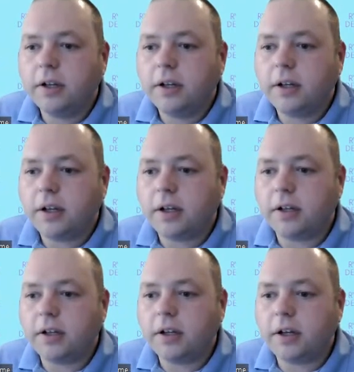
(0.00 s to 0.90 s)
and
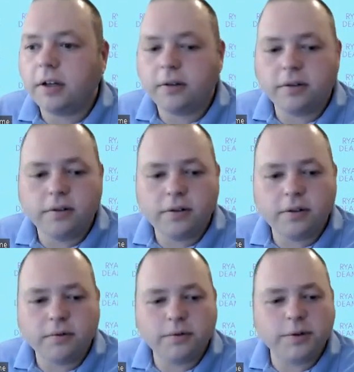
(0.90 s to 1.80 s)
then
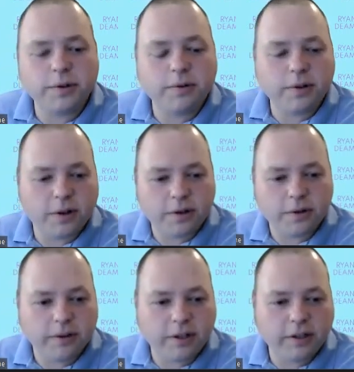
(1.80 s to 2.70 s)
we'll do another
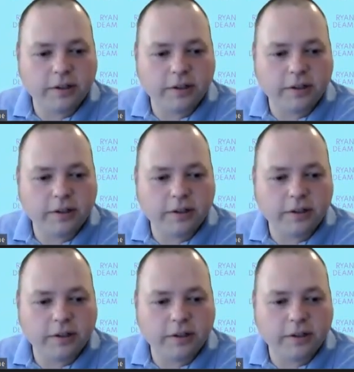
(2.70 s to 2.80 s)
one,